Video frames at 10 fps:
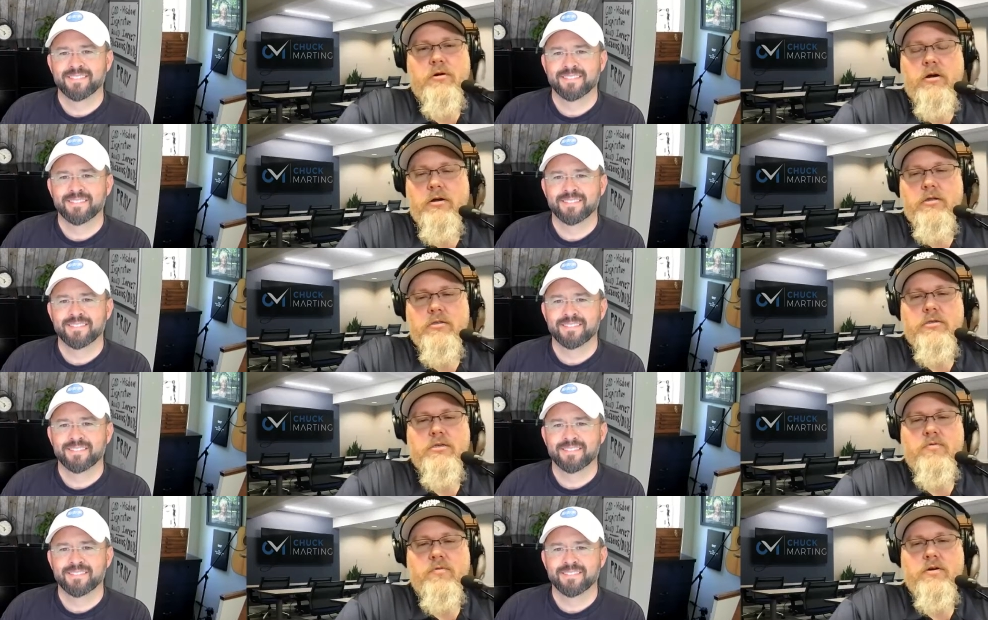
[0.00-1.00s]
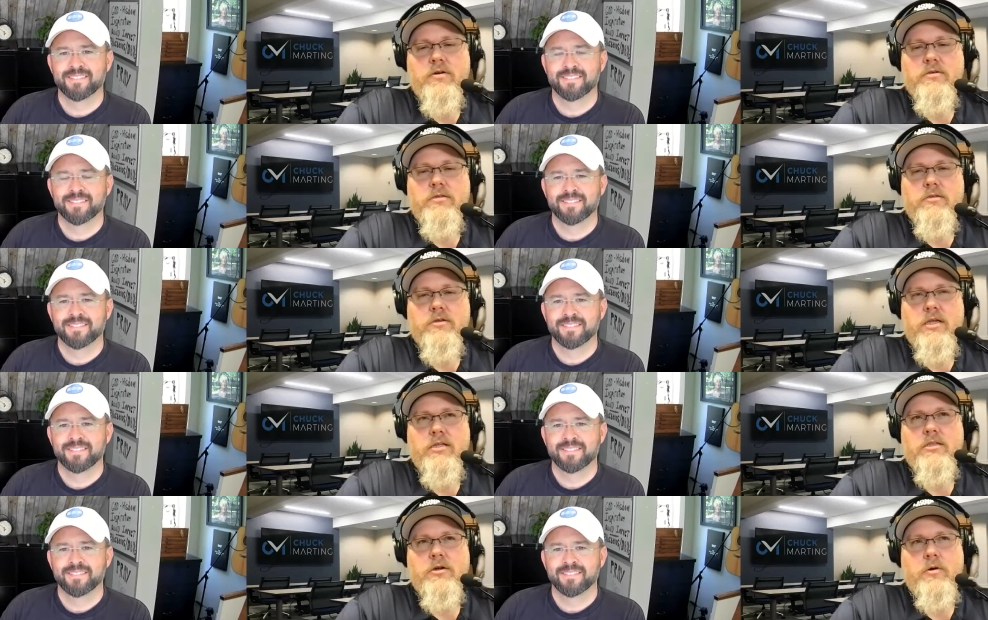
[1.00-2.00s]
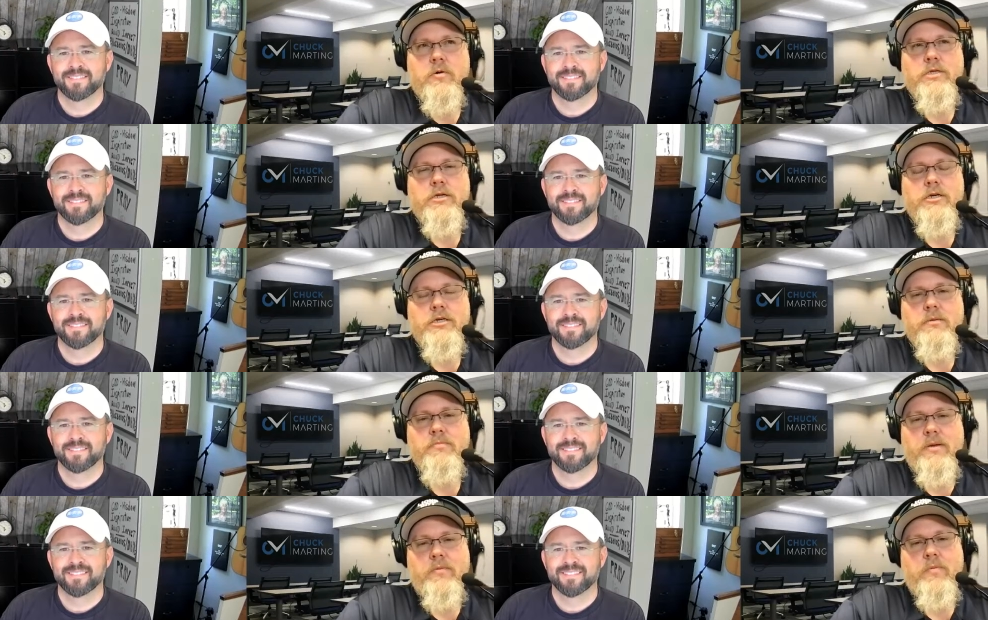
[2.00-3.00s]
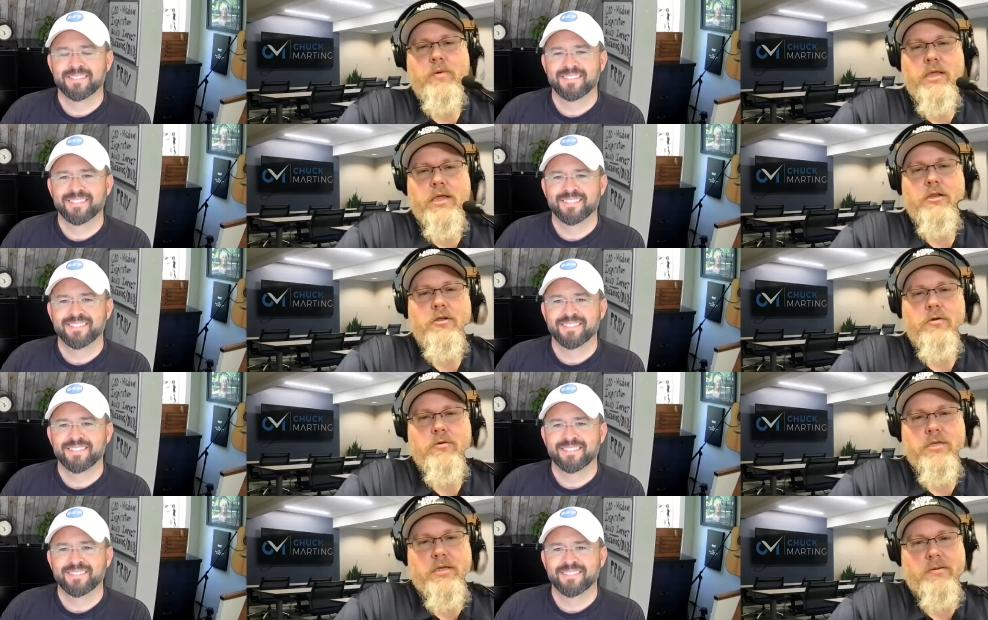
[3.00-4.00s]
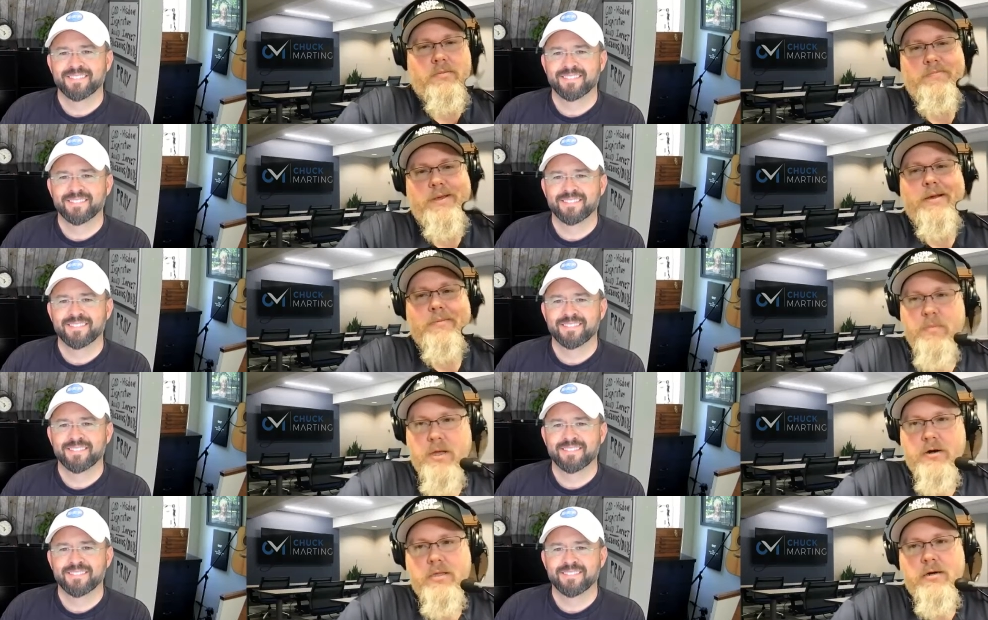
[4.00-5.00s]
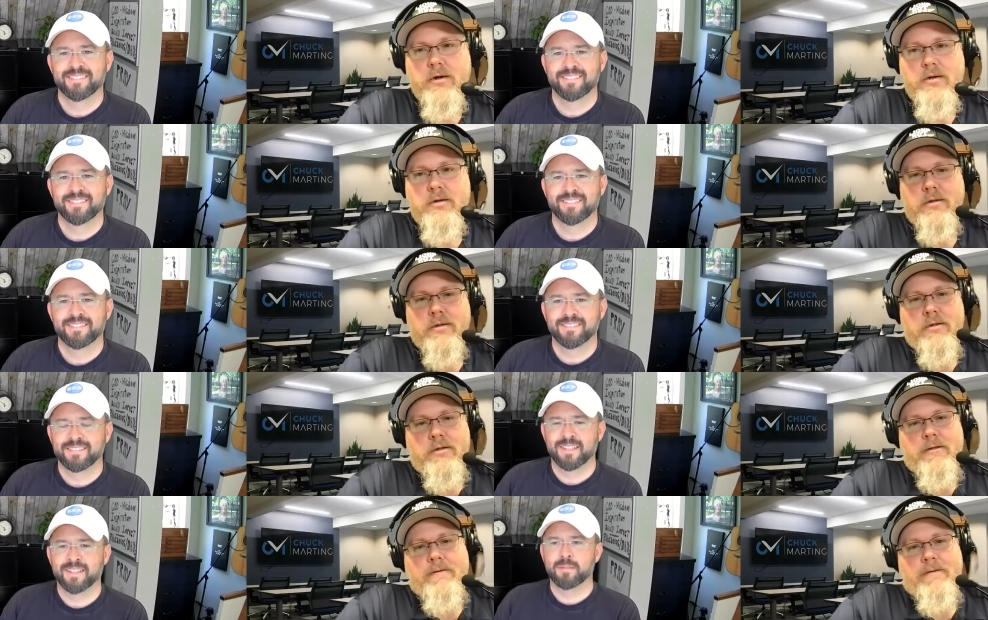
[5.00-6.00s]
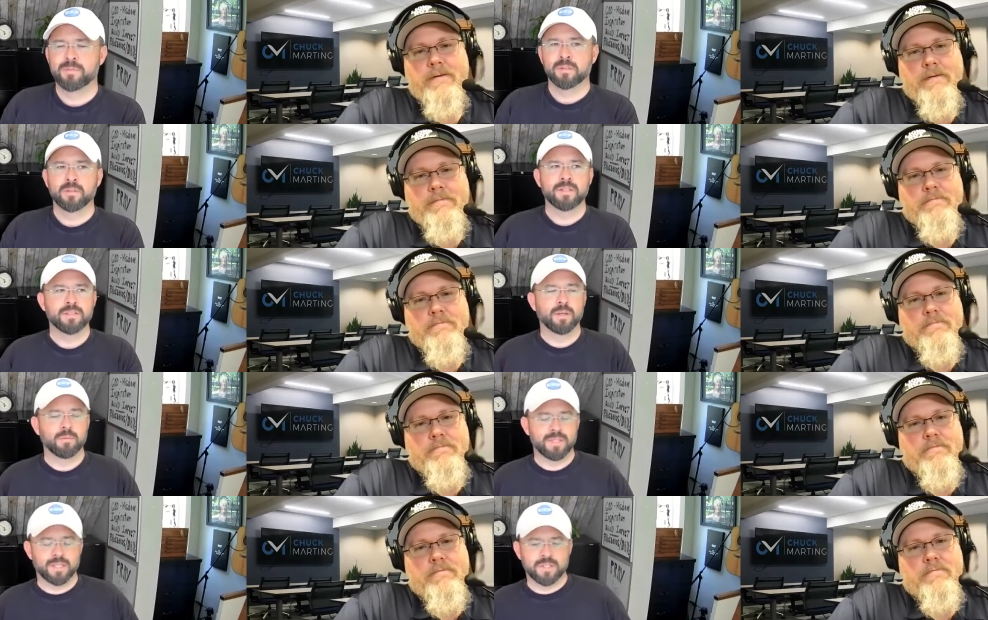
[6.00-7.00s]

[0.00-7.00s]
Speaker 1: in our audience as far as looking at their own leadership and what they can do to become a better leader?
Speaker 2: Yeah, absolutely. So I was actually